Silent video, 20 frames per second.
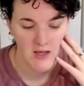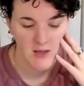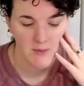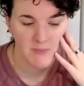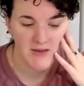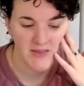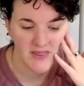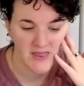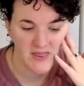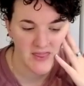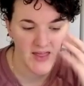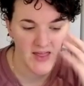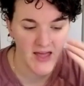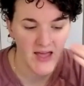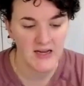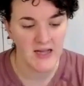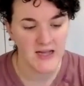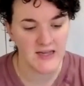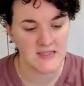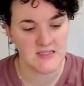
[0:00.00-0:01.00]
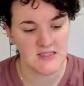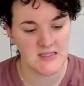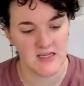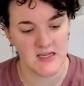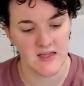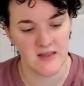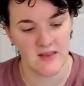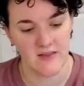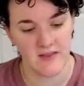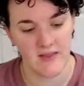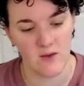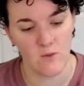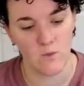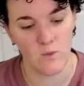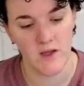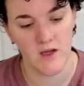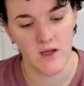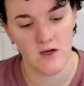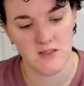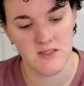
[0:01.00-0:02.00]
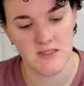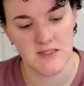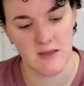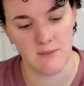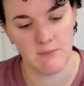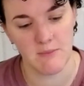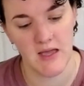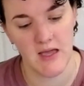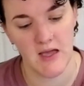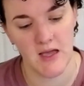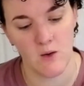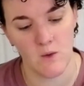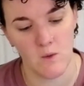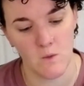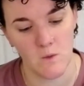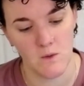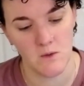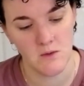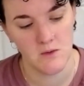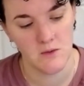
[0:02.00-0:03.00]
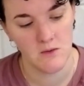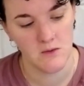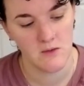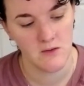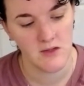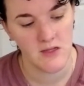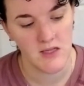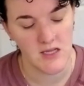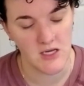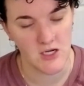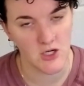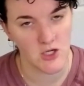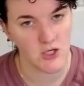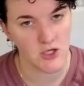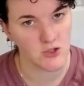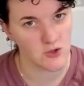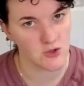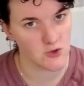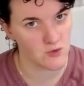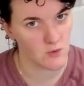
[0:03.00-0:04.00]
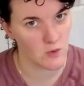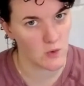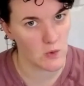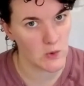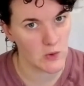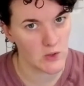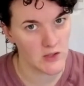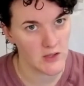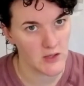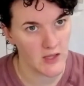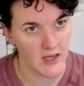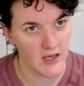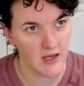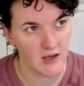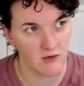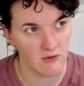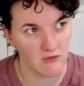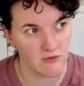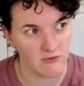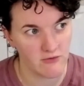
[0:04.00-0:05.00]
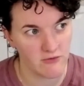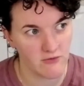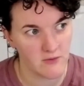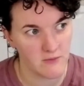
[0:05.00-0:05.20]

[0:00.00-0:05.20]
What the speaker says: But that idea that like we are somehow in control of